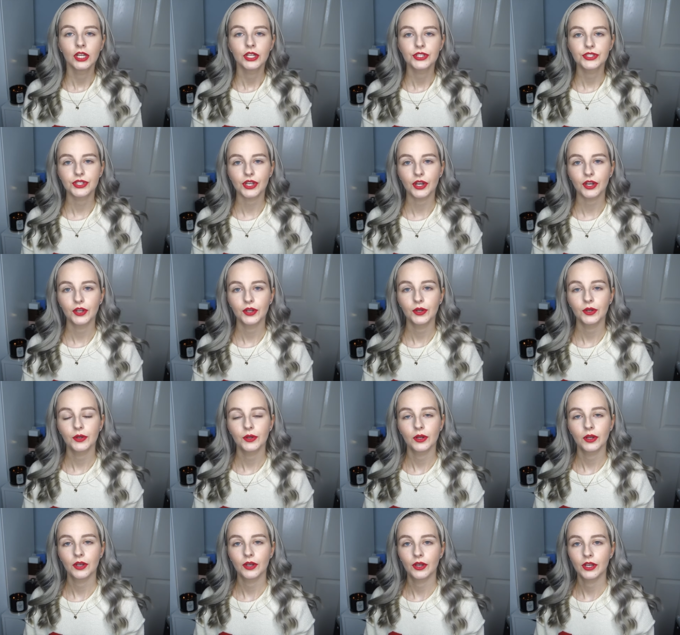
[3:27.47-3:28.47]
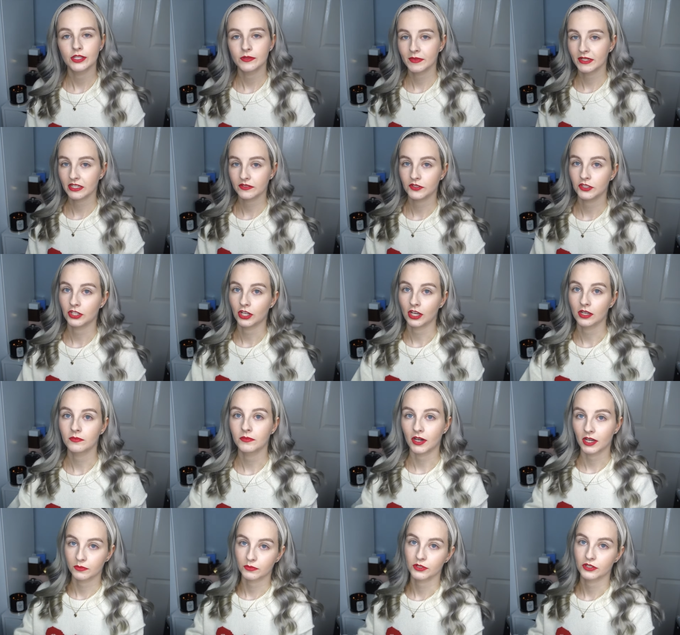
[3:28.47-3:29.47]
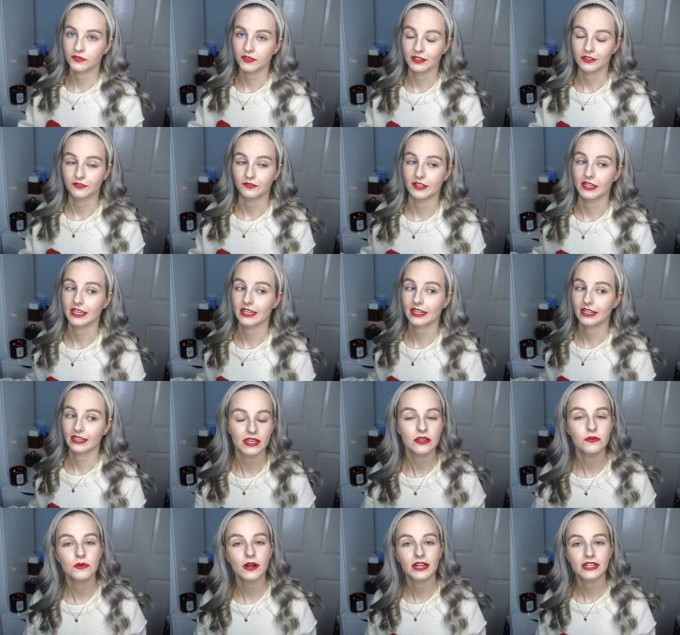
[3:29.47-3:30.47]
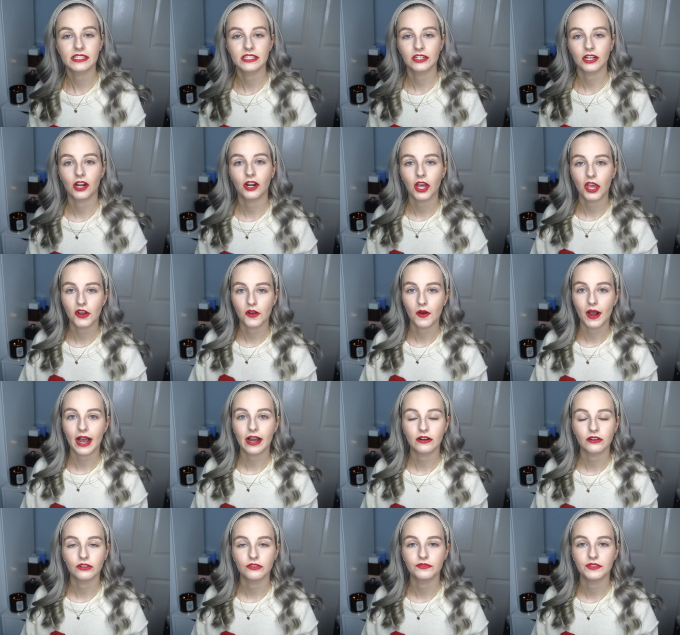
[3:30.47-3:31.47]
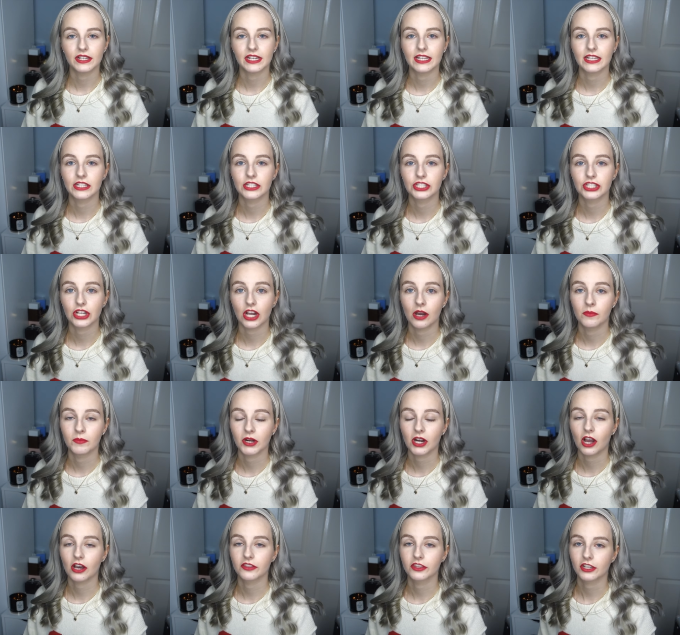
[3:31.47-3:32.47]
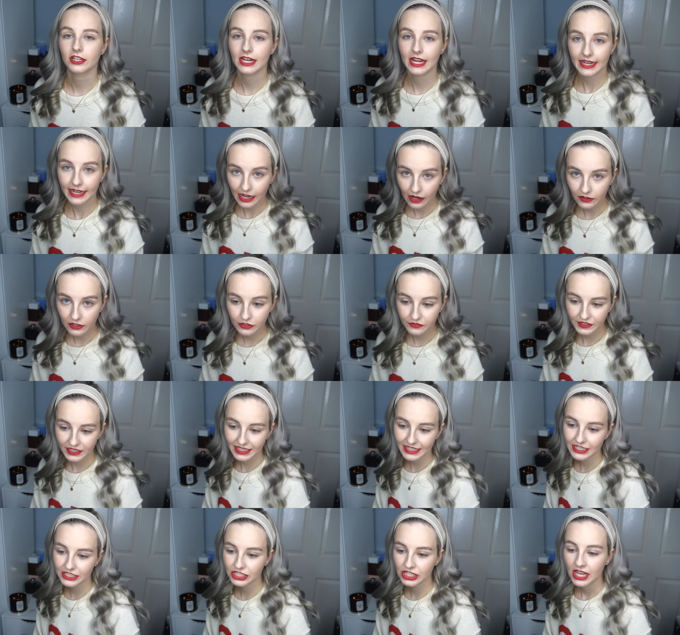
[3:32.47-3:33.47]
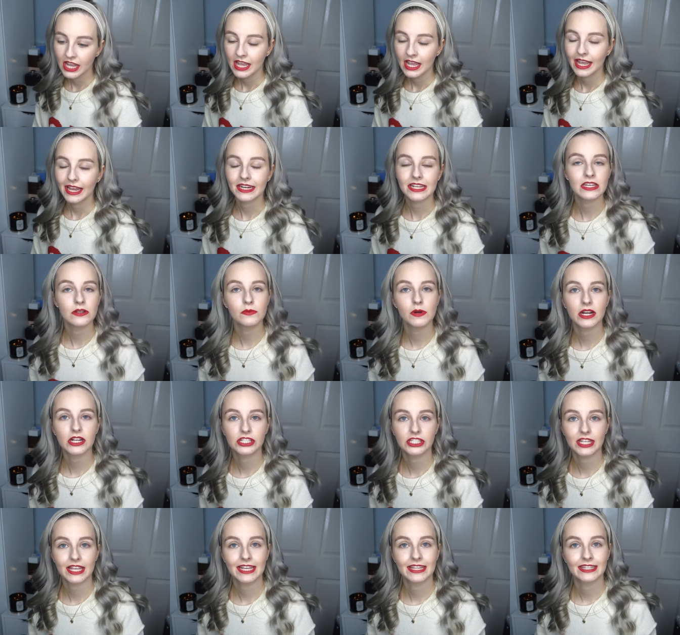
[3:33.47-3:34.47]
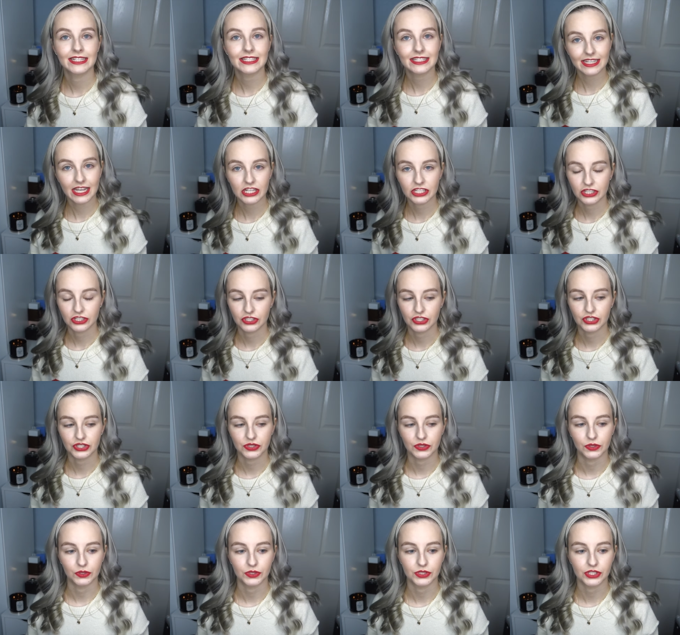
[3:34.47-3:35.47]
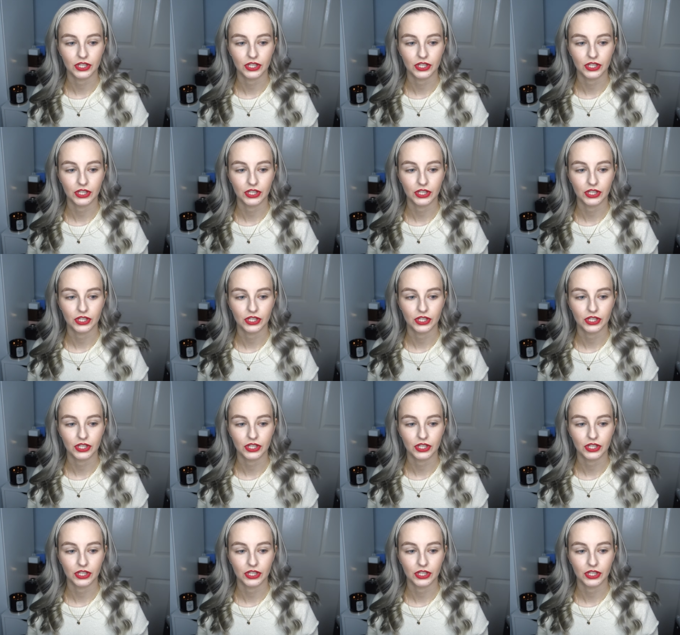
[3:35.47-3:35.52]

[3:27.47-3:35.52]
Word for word: So, as many of you know, my boyfriend Vic, he works in our local outlet village, our McArthurGlen outlet village, and he works in the Skechers store.